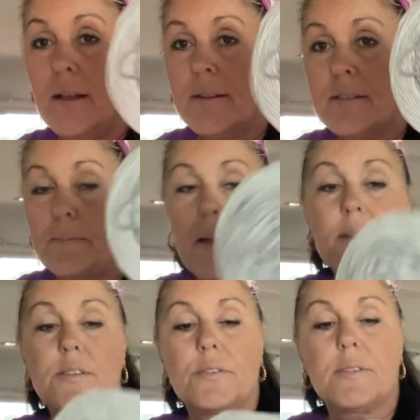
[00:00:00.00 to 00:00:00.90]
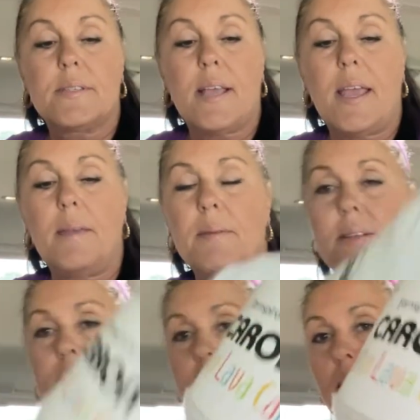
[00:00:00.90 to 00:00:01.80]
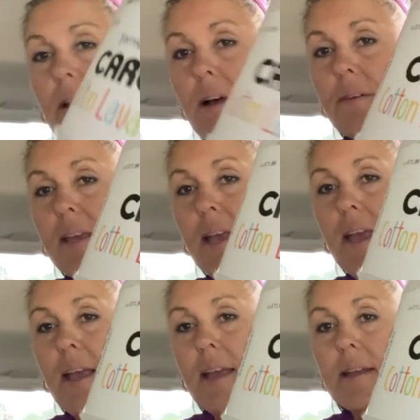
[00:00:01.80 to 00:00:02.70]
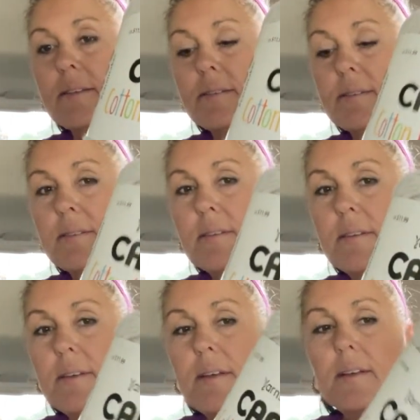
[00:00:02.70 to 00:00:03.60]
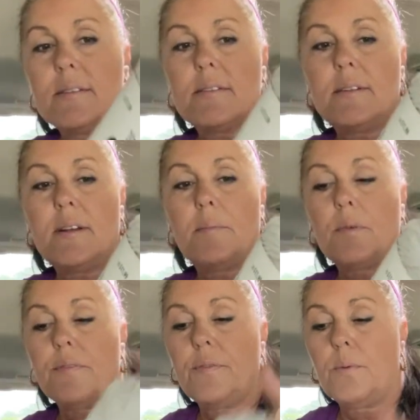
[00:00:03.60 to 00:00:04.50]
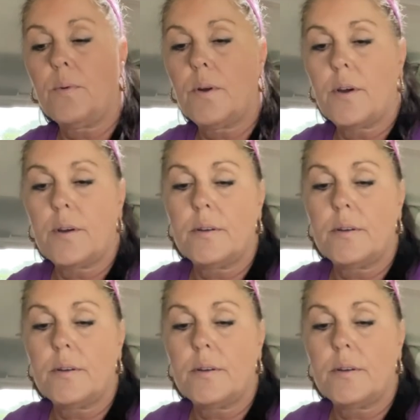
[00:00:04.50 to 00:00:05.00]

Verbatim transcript: Specs are the same. It's the lava cakes. It's a number four.